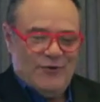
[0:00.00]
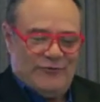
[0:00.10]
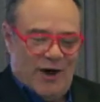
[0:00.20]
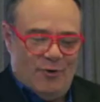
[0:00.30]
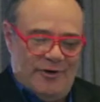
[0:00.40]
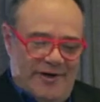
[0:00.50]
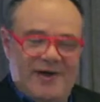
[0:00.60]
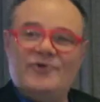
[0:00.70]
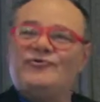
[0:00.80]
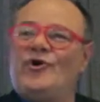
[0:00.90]
So
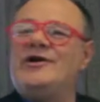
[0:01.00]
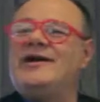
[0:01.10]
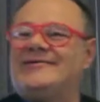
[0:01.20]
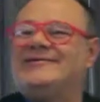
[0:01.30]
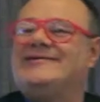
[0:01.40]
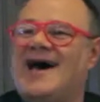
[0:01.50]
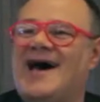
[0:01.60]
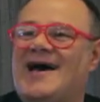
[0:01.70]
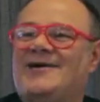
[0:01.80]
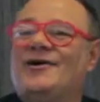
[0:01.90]
here joining us
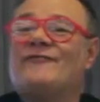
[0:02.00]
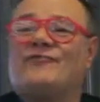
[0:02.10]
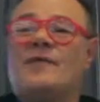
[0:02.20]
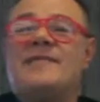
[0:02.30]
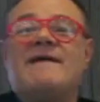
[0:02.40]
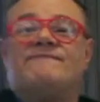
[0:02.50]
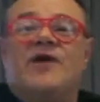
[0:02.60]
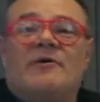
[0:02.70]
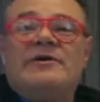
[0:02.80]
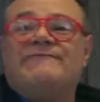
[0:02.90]
today from that
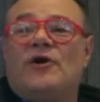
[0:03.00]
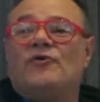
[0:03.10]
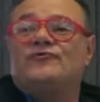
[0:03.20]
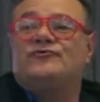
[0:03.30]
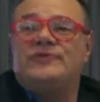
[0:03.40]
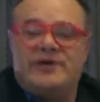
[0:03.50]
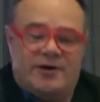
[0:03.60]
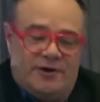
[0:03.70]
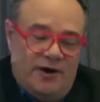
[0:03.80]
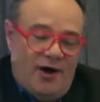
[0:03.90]
very first
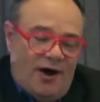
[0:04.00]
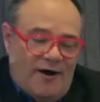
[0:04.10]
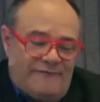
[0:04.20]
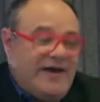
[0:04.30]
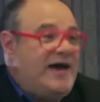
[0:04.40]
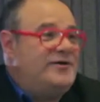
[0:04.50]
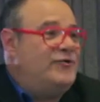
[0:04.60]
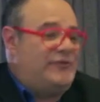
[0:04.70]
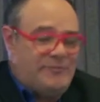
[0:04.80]
year of Gay Youth,